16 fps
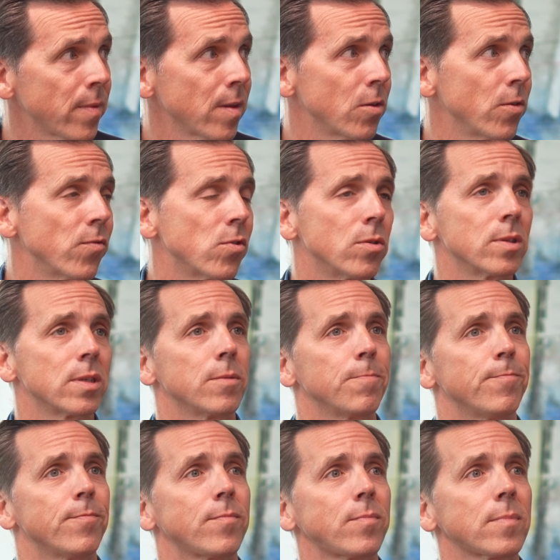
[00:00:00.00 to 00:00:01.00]
And of course,
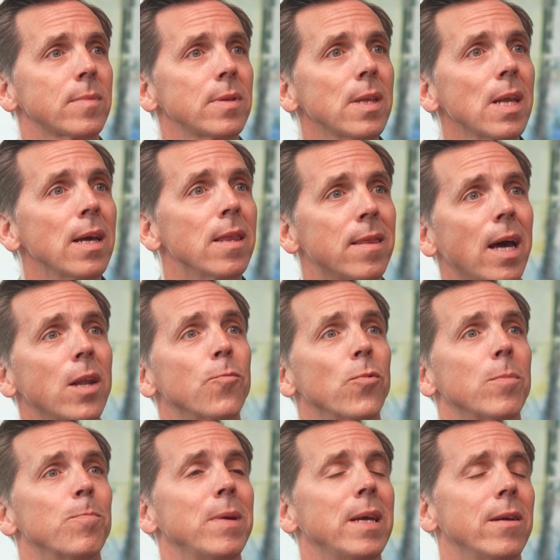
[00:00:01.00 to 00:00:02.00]
that
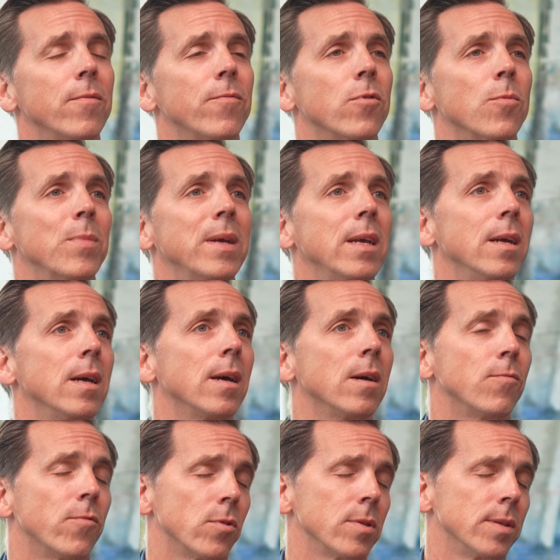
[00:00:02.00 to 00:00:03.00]
will for me,
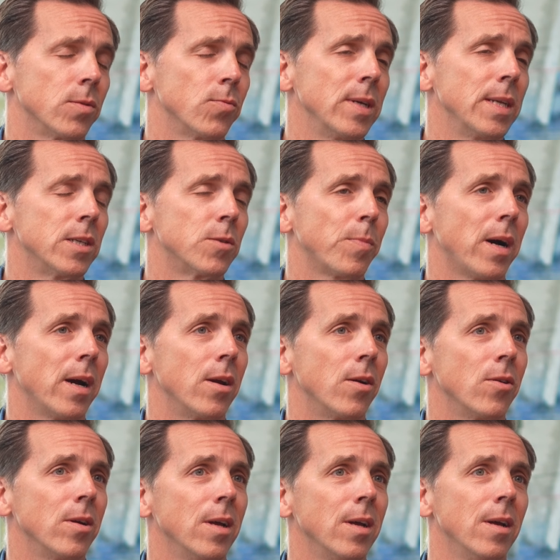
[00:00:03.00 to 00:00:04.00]
of course, the Swedish
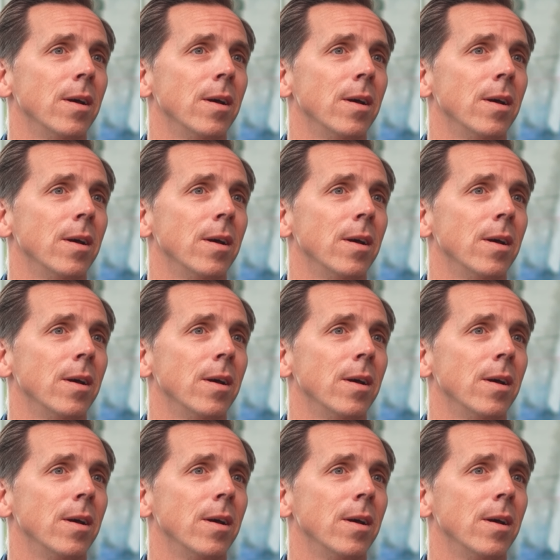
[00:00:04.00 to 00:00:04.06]
buyer